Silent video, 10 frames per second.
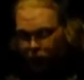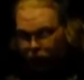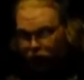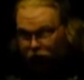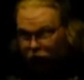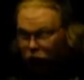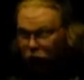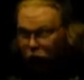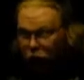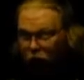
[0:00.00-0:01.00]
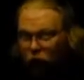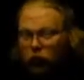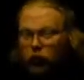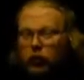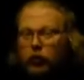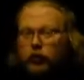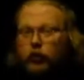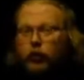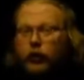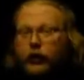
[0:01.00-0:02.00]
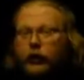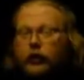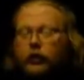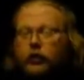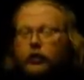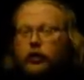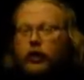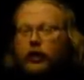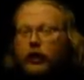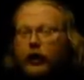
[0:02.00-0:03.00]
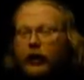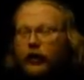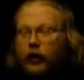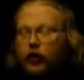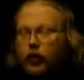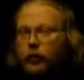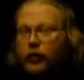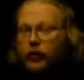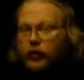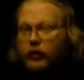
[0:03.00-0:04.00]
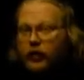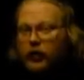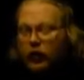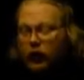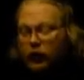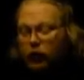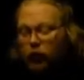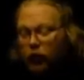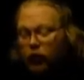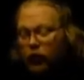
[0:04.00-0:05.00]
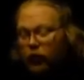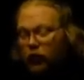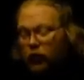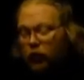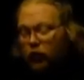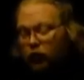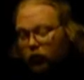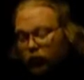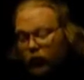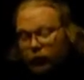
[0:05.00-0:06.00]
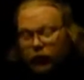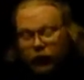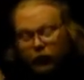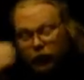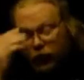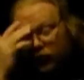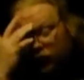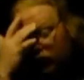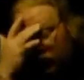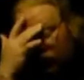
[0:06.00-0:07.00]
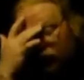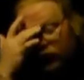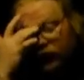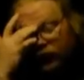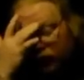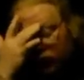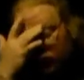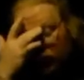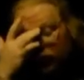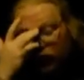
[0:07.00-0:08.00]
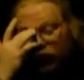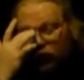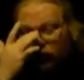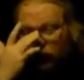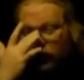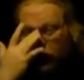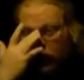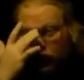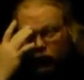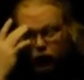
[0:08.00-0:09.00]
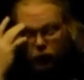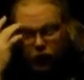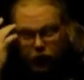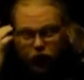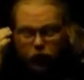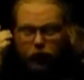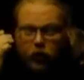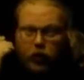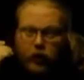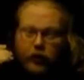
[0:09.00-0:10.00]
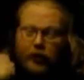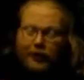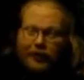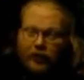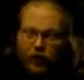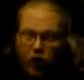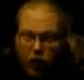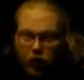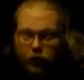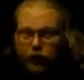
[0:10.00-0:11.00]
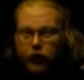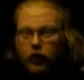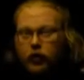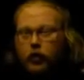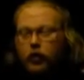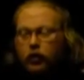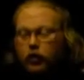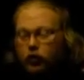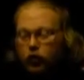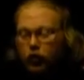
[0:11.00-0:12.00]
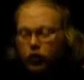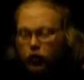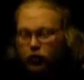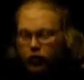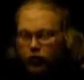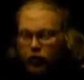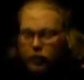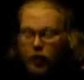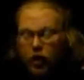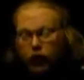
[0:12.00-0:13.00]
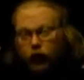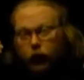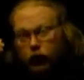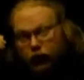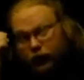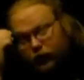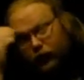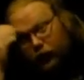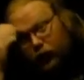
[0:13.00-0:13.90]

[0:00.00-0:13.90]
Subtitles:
askew to what Dee and Kelly are doing, because Dee and Kelly were working what they believe to be angelic forces. We're taking information that has evolved to work with the Arianic forces.